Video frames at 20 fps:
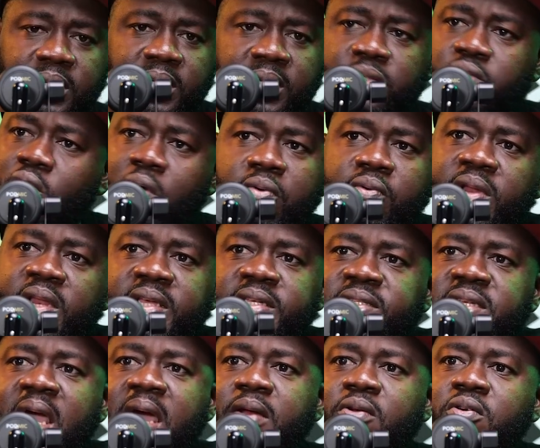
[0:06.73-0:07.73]
nti o
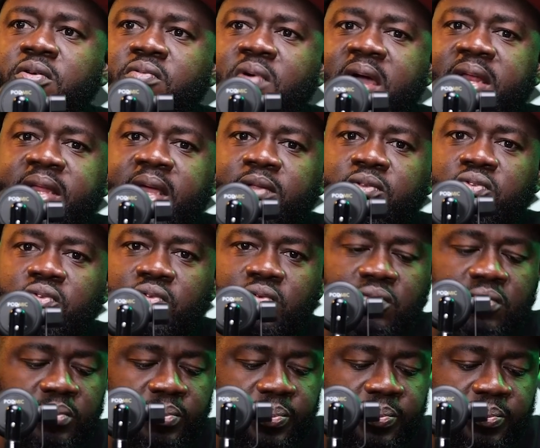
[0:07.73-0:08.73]
release ya no no ade
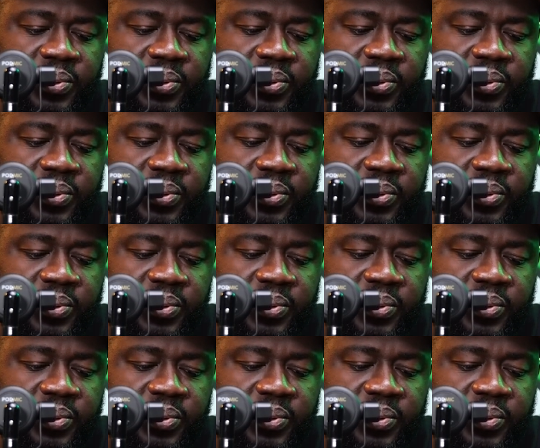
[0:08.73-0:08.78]
ato